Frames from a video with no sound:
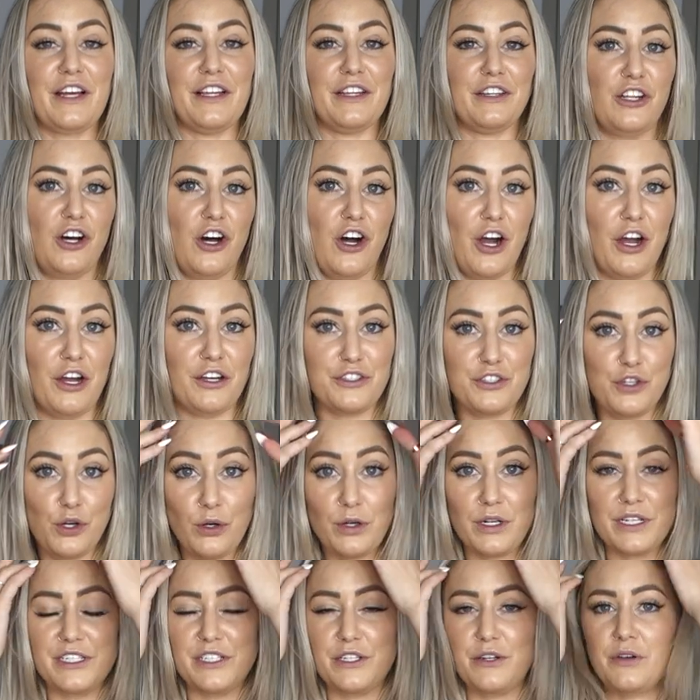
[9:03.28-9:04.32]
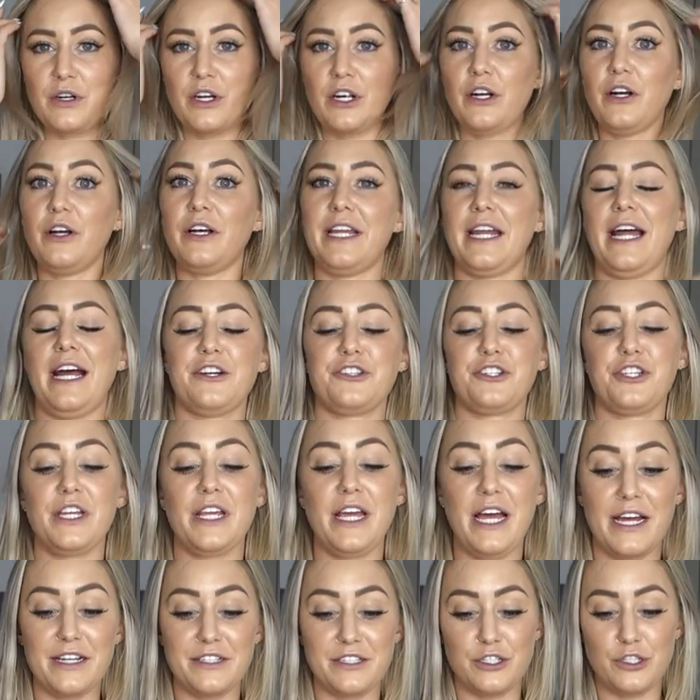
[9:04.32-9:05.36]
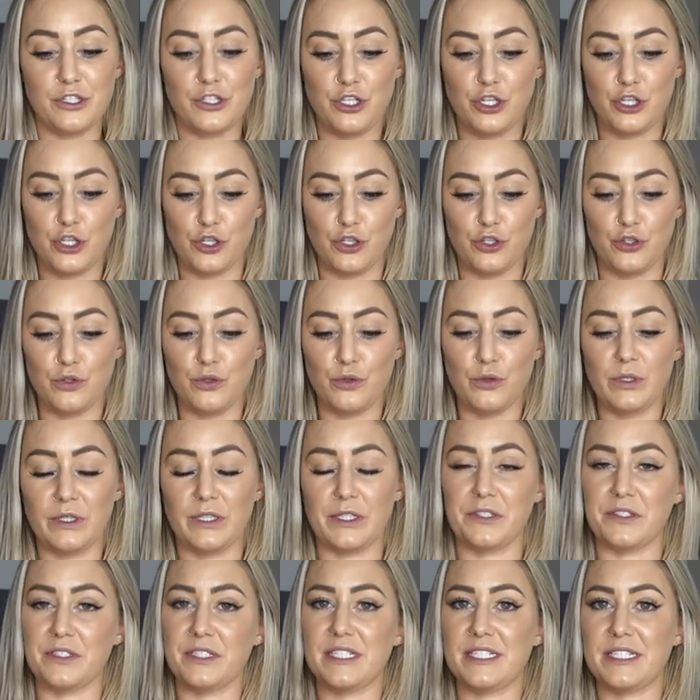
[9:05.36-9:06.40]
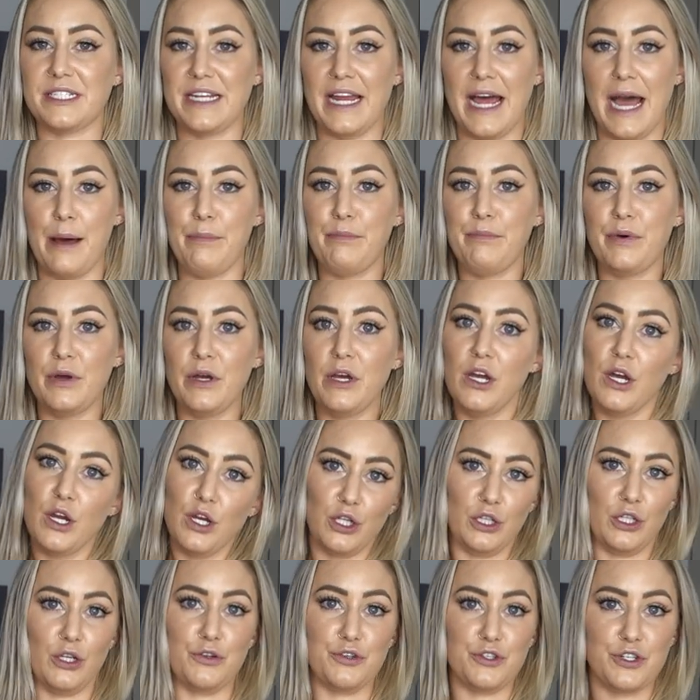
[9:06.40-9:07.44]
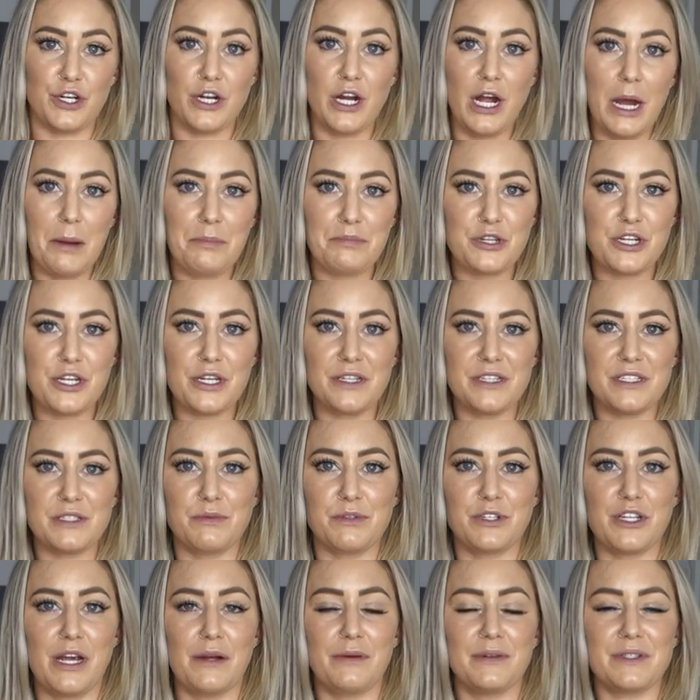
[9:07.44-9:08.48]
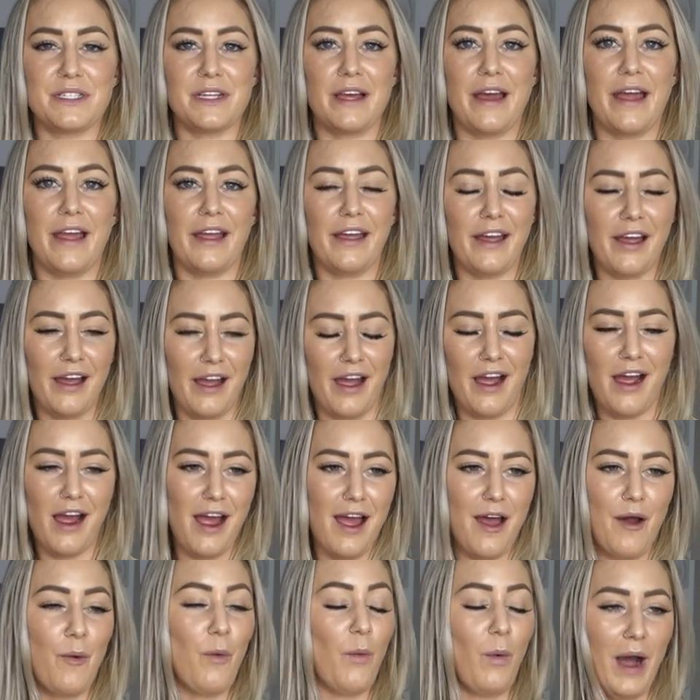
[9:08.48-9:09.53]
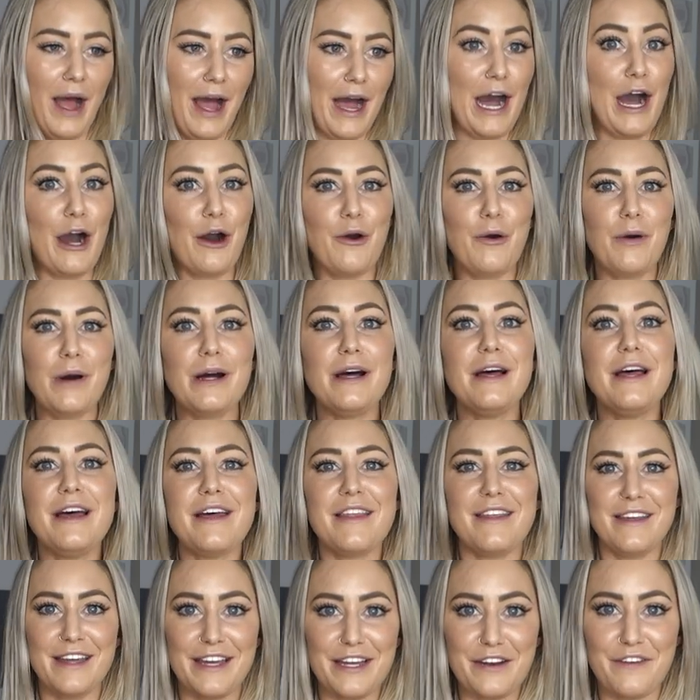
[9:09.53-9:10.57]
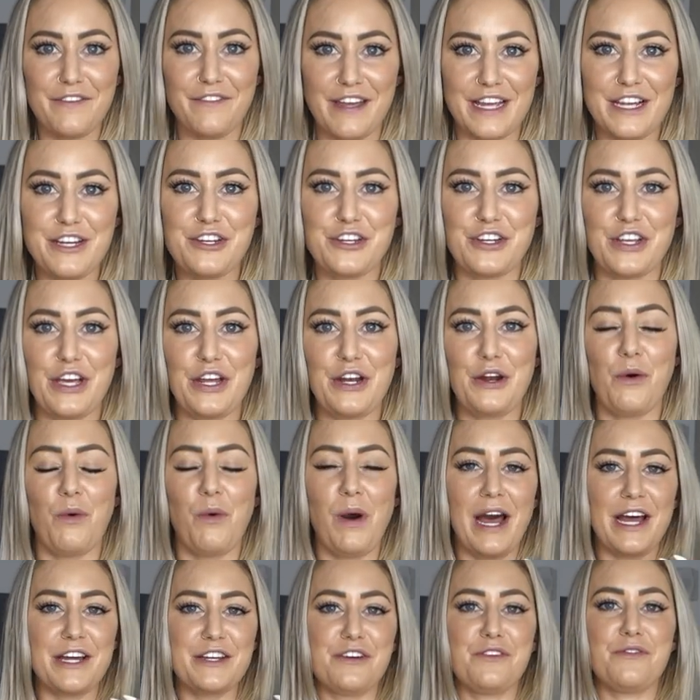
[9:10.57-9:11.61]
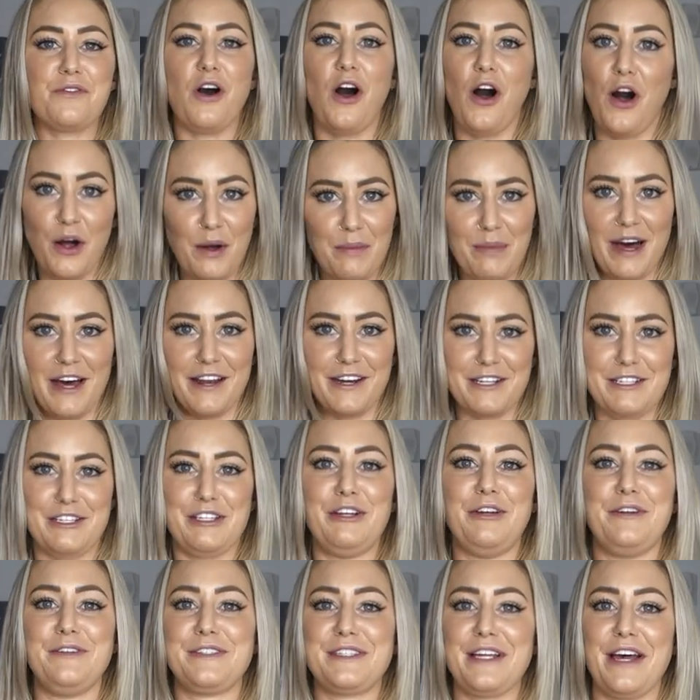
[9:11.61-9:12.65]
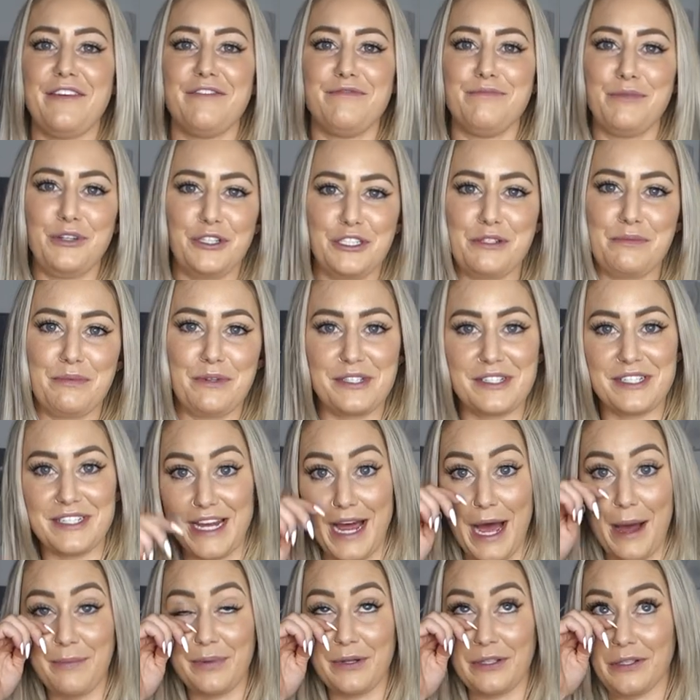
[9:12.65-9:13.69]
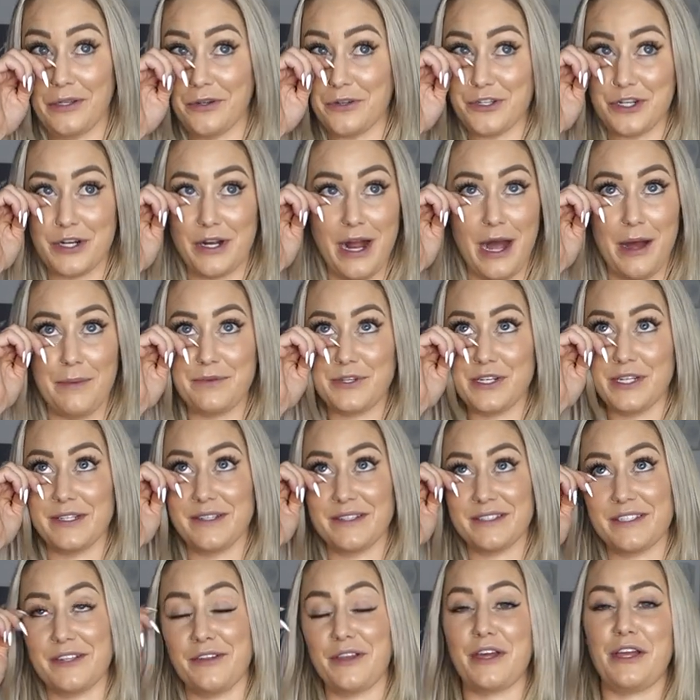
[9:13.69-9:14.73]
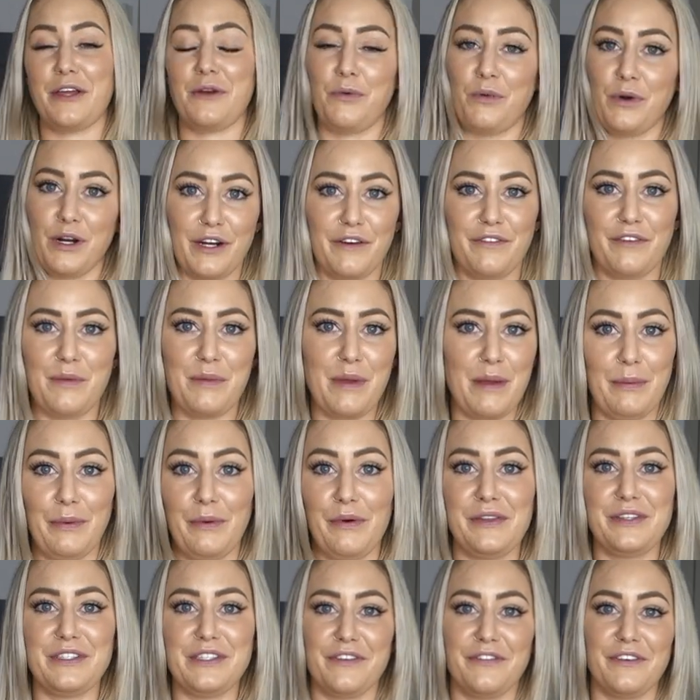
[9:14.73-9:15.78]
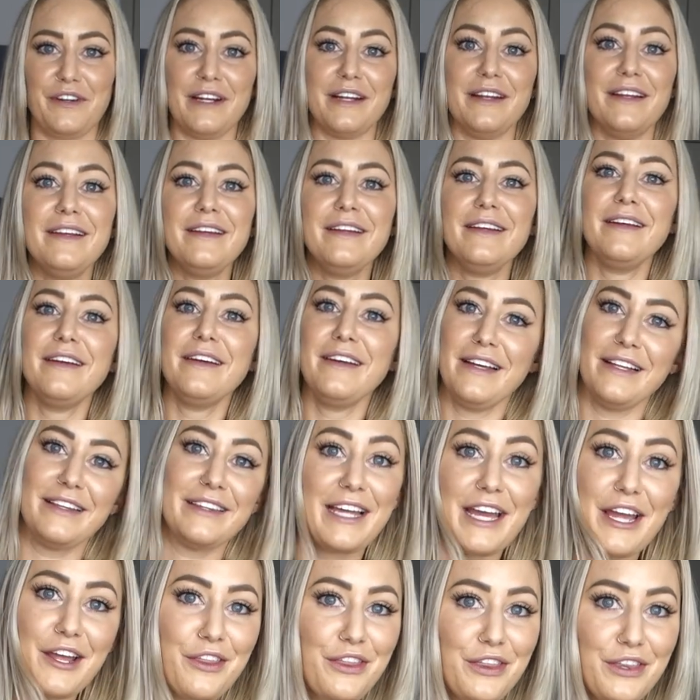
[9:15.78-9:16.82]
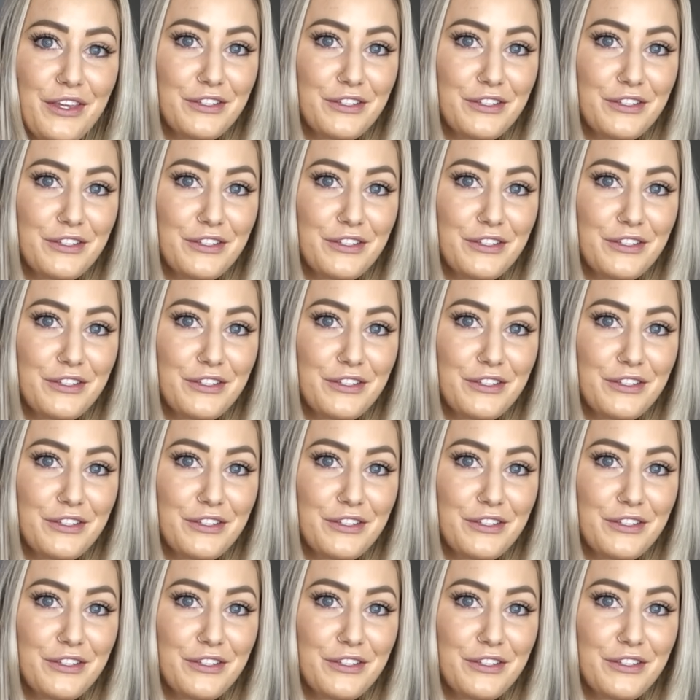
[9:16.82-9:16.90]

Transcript: a long torso girl. It actually has two little snap closure options, which I was like, wow, the innovation. Why don't all bodysuits have multiple snap closure options so they can work for people with different length